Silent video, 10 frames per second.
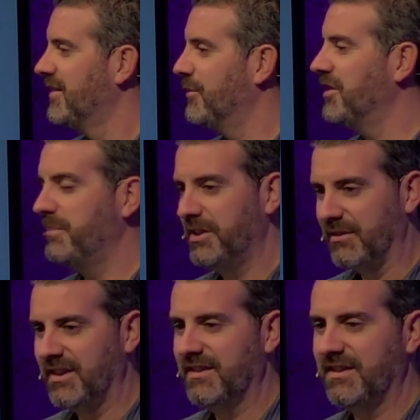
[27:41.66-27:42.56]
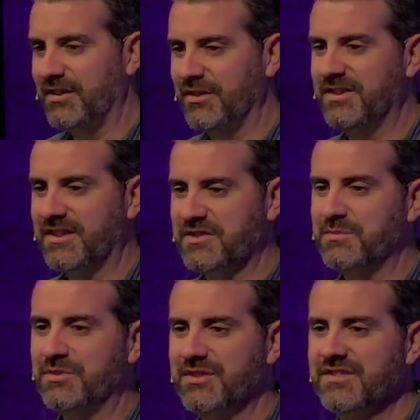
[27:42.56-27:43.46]
Wouldn't it be great to hear the
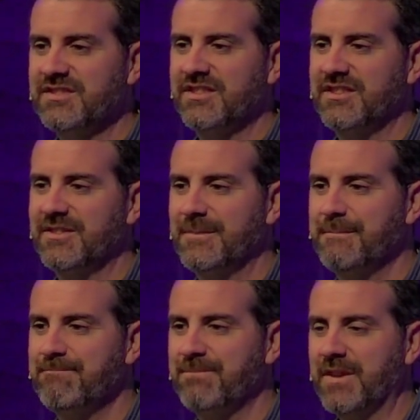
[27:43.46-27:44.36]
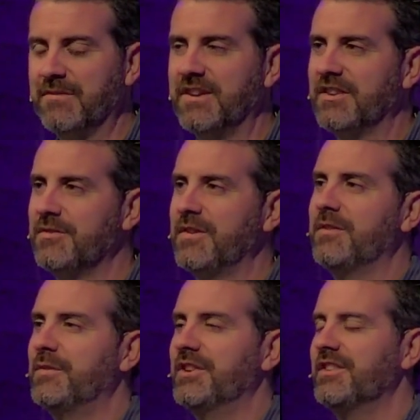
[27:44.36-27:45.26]
testimonies of God's
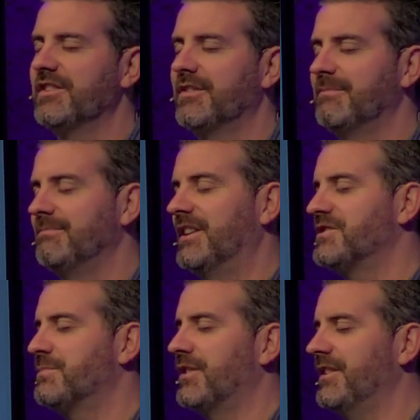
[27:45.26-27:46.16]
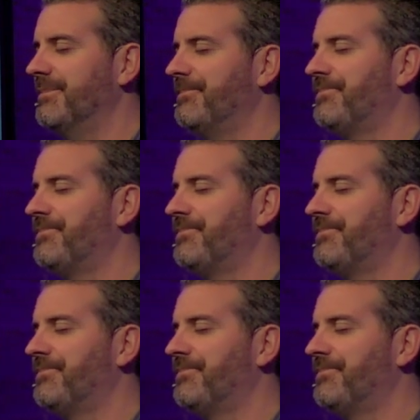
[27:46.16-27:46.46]
faithfulness? Let's pray.